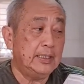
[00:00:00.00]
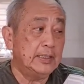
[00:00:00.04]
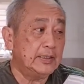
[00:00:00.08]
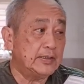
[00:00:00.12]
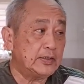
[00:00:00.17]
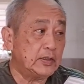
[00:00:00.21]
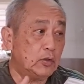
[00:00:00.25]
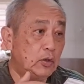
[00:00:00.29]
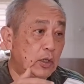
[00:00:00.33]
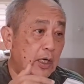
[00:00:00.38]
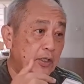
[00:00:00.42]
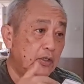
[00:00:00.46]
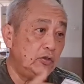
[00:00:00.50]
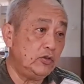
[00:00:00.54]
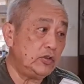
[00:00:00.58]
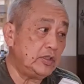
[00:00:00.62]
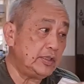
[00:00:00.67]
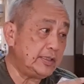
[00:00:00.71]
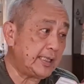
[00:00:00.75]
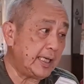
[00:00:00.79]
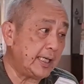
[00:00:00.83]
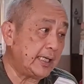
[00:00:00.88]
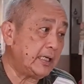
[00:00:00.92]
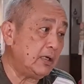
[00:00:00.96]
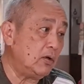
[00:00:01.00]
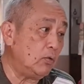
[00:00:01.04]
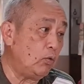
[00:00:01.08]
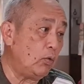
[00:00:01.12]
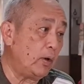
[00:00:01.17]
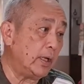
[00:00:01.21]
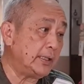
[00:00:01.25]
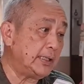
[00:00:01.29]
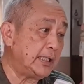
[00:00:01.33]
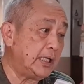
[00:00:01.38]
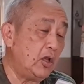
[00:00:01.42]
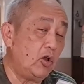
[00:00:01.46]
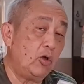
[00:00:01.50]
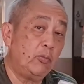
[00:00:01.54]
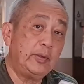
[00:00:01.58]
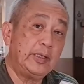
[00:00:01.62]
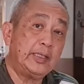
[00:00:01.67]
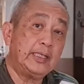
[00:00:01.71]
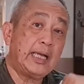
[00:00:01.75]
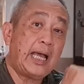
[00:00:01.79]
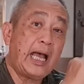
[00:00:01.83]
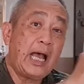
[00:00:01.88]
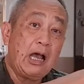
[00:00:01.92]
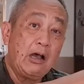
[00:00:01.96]
So I usually cycle 1
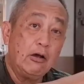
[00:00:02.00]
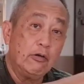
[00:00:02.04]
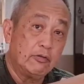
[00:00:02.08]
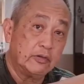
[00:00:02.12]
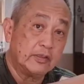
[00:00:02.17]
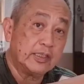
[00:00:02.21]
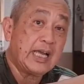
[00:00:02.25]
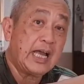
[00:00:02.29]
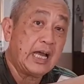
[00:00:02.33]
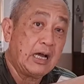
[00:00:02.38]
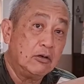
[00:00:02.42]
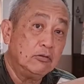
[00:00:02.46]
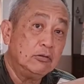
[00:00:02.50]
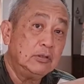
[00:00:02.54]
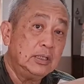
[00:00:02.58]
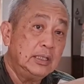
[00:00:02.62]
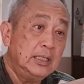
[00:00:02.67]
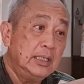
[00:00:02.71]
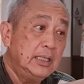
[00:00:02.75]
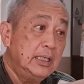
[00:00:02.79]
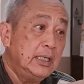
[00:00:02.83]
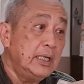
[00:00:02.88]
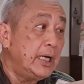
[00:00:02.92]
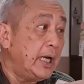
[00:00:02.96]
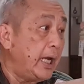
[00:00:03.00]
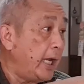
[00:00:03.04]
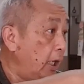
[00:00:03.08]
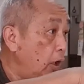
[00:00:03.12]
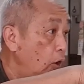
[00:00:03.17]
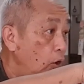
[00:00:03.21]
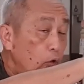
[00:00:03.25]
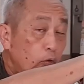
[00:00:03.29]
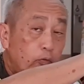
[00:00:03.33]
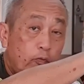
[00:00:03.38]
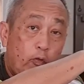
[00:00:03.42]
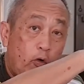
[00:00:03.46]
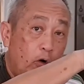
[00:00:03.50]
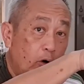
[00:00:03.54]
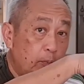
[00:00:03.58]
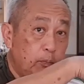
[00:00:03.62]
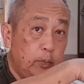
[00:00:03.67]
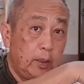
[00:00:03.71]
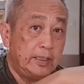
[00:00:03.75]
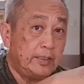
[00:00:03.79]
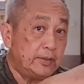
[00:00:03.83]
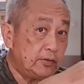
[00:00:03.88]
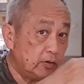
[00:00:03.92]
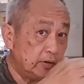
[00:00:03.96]
kilometer out of town and look for a
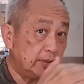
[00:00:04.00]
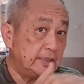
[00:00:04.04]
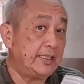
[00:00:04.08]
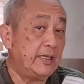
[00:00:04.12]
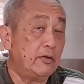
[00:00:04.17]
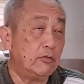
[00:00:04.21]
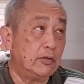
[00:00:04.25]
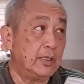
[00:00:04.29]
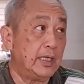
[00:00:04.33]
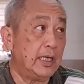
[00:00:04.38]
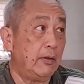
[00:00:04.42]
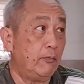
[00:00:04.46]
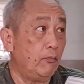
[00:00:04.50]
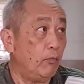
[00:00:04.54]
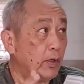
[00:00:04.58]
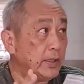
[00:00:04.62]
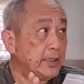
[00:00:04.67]
place to stealth camp.